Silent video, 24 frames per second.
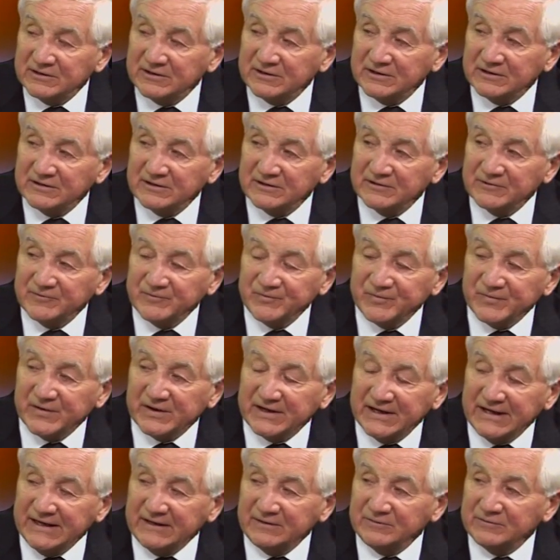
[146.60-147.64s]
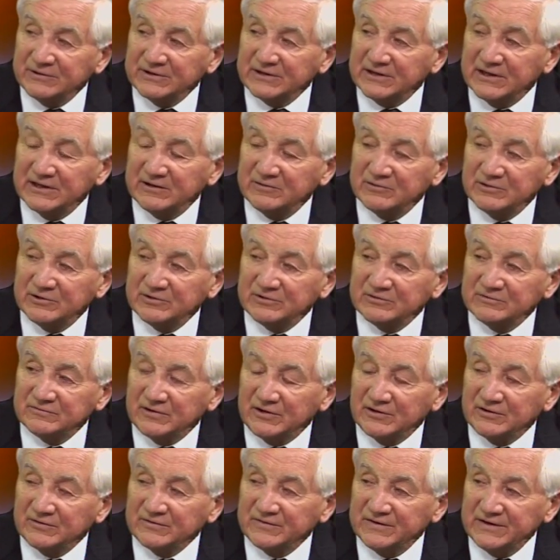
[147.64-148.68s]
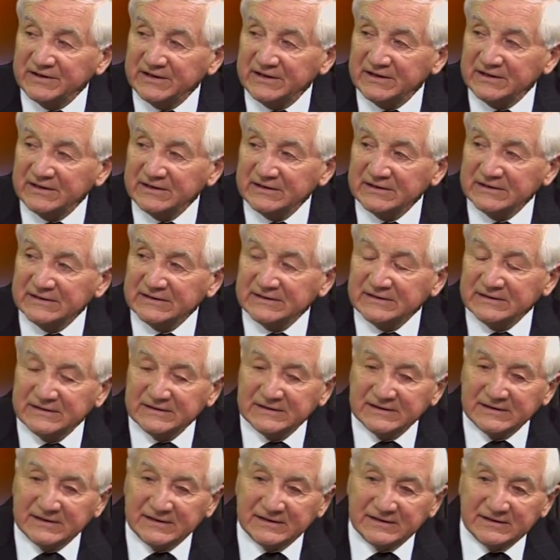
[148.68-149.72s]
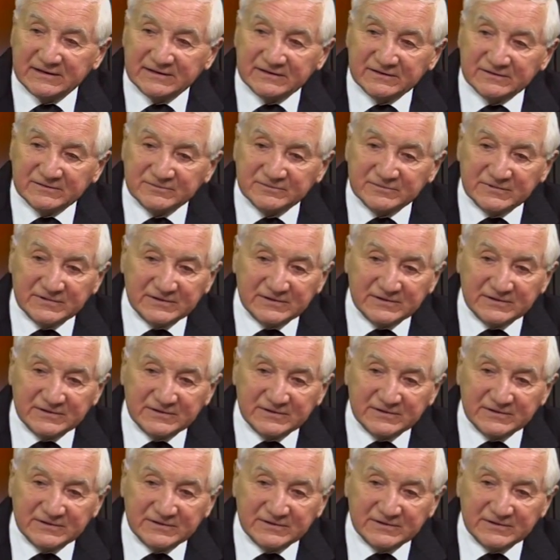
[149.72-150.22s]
um, yes. again, where they were involved there. Uh, uh